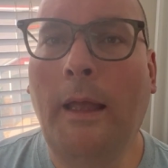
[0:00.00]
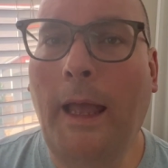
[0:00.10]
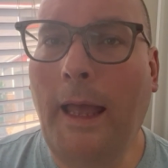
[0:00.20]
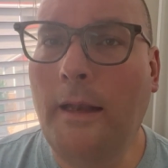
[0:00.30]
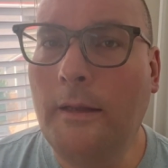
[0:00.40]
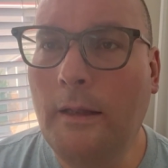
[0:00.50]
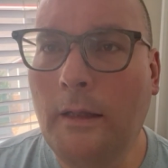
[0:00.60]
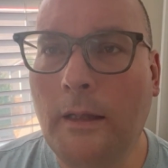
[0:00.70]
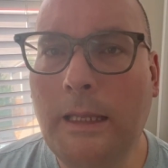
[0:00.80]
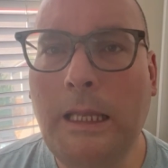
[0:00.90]
And
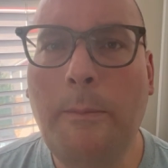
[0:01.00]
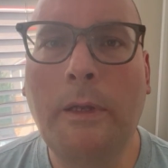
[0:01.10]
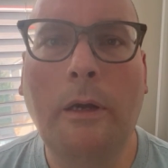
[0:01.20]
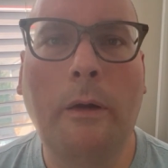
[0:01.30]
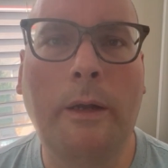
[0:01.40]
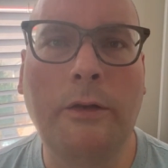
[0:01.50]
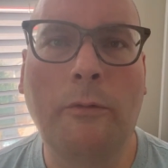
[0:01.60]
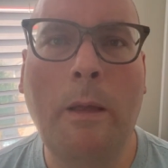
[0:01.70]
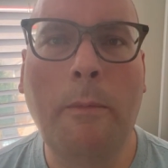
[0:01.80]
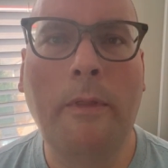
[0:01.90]
keep encouraged.
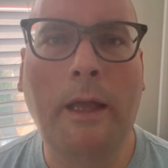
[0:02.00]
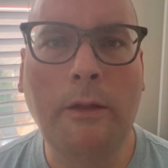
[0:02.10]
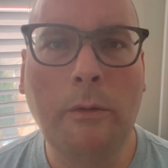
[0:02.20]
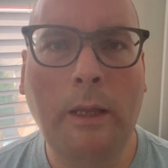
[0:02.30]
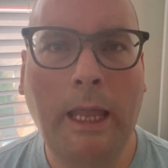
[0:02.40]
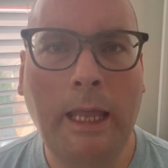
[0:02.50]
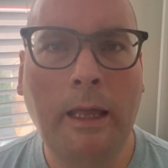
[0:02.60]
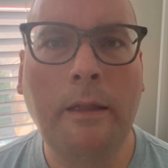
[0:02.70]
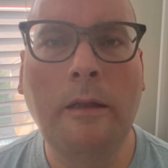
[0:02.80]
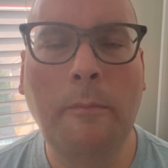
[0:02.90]
Remember that you
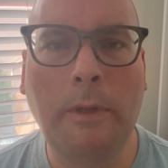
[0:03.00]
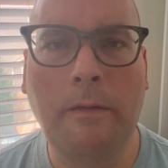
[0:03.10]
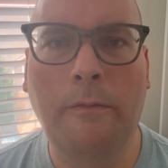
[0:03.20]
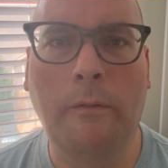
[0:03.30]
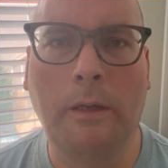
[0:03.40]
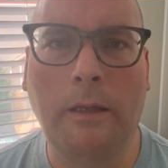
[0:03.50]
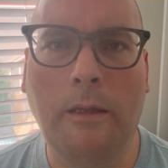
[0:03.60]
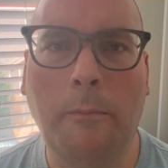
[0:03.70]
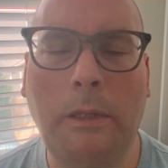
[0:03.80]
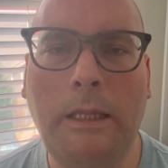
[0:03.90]
can be free,
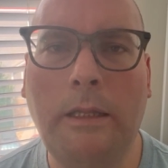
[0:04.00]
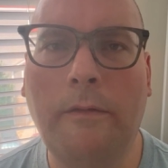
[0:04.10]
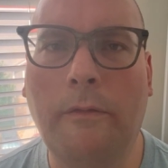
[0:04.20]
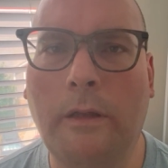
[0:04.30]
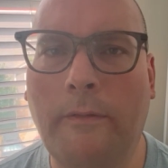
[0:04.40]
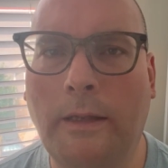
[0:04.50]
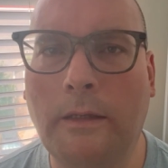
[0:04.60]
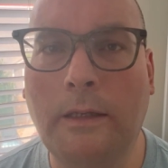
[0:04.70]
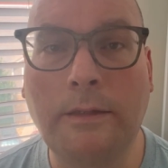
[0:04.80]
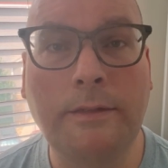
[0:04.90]
completely free of
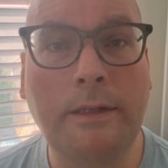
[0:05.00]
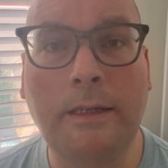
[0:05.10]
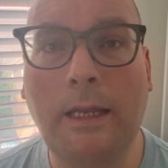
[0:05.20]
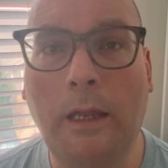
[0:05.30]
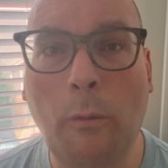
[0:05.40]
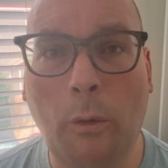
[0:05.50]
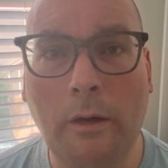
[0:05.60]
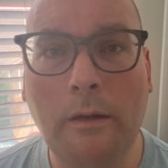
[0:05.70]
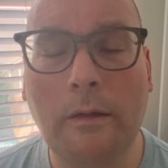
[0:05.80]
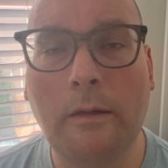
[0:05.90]
entities. It's going to take
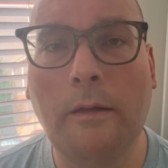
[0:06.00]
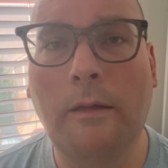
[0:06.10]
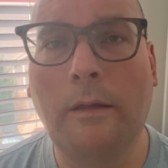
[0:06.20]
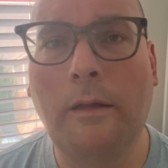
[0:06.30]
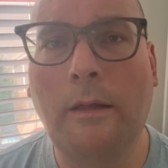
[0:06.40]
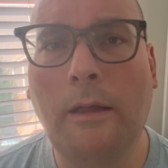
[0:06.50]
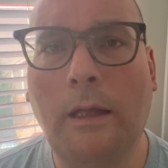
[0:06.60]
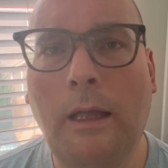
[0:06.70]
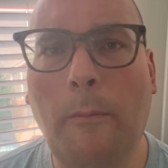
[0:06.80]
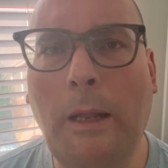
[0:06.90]
work,
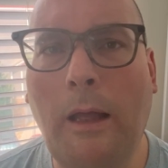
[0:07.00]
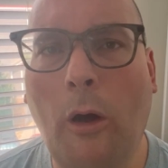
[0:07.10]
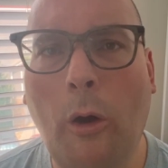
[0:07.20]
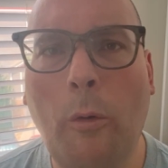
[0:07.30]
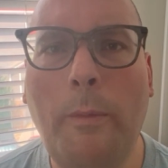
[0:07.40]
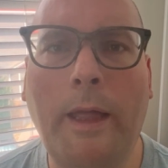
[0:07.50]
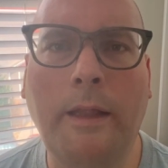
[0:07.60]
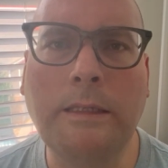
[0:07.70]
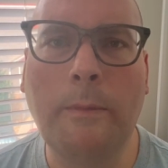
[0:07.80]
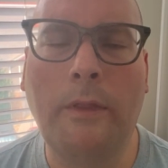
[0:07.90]
but I hope that
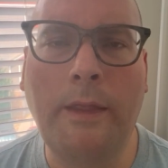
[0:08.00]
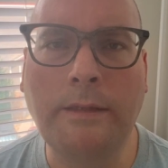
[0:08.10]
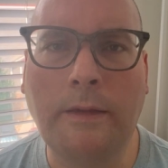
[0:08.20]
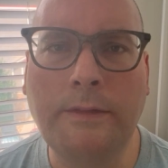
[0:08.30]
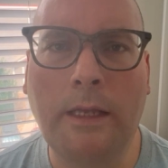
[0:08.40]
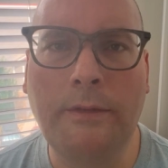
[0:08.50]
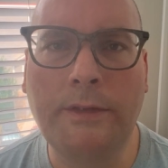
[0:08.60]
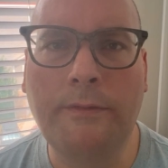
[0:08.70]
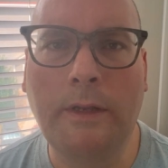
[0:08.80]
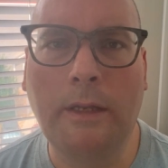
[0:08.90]
some of the things I said in this
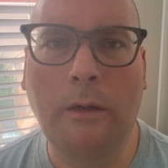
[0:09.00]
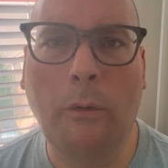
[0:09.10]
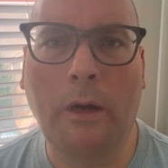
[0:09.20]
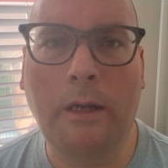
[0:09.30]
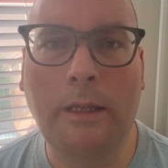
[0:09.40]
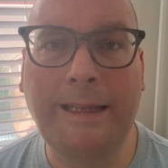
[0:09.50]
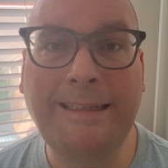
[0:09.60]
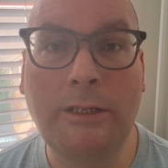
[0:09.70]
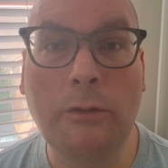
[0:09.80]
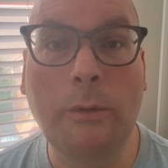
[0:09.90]
video are going to
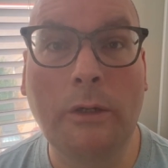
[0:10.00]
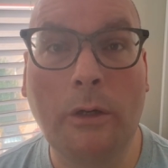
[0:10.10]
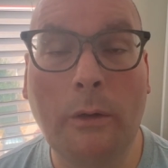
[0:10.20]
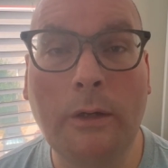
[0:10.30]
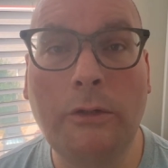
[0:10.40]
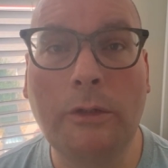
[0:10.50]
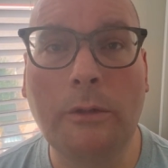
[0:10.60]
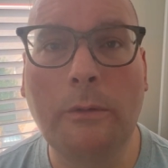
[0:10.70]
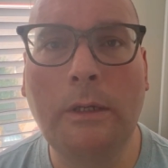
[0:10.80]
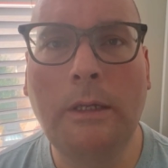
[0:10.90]
continue to encourage
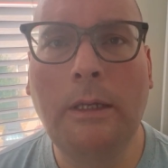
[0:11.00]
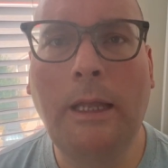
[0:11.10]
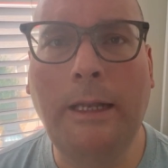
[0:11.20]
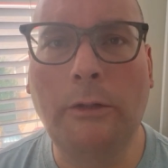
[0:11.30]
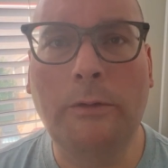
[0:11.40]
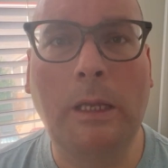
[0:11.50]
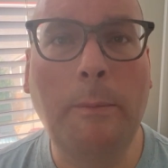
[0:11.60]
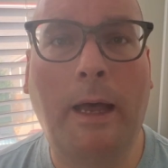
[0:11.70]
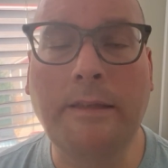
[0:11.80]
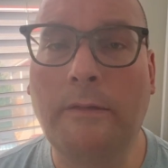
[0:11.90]
you and you'll take
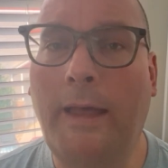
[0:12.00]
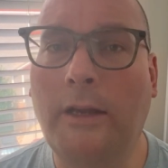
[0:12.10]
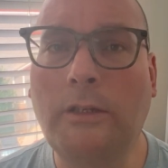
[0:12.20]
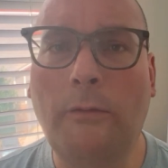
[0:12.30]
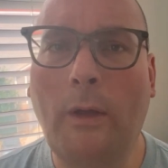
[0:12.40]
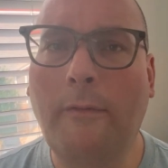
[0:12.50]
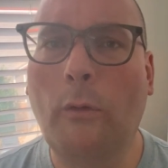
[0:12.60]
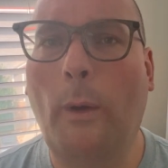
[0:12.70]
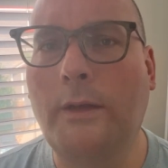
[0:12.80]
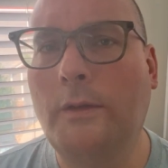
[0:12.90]
positive action. If you have
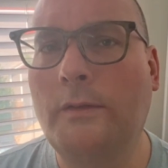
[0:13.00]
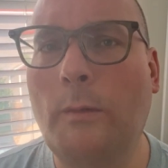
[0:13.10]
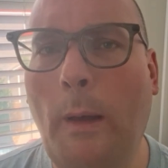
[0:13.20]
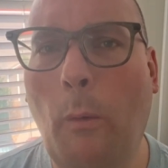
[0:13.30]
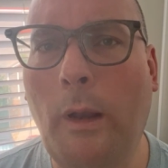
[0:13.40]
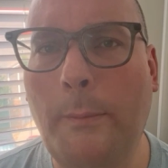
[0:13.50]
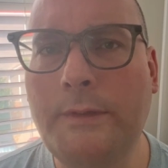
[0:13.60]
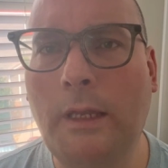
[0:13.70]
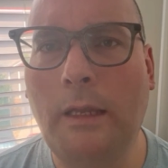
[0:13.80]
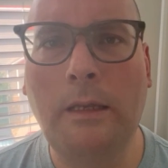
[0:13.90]
questions about what I'm
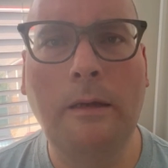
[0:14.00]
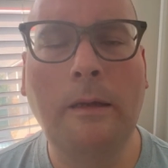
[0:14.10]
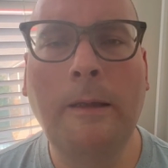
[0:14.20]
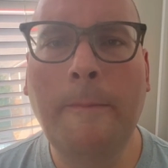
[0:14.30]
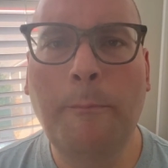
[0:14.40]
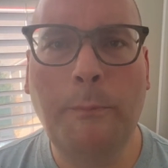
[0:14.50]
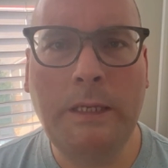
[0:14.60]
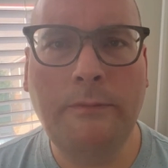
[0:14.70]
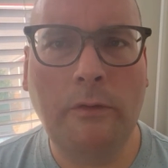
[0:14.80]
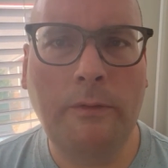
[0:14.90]
saying here, please
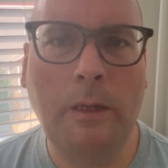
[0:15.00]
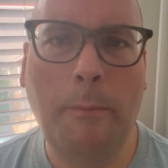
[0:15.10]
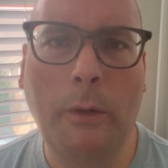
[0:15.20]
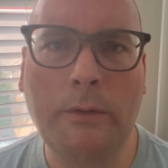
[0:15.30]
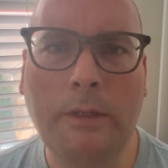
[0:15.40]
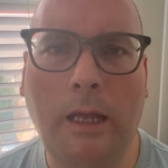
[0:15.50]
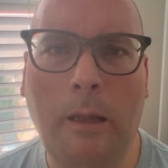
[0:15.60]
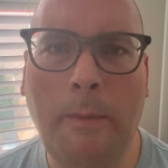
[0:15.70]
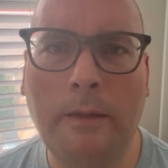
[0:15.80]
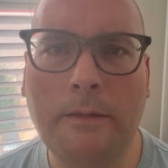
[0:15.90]
feel free to post
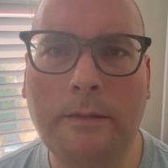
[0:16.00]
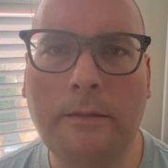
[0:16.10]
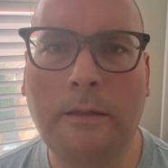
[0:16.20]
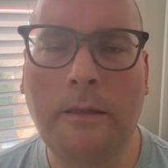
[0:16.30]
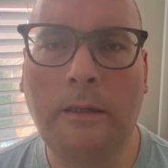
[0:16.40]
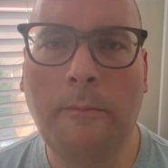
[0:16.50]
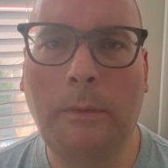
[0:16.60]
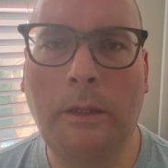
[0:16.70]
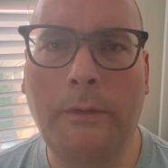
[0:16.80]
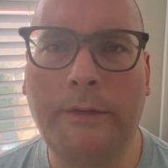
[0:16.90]
comments
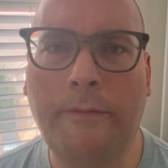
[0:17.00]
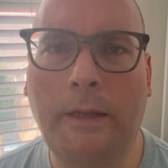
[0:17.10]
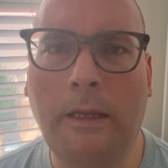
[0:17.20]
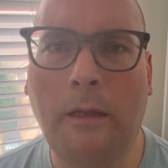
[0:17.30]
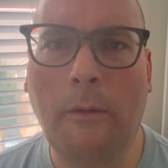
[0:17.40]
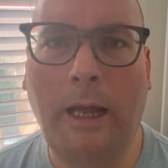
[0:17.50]
below this video.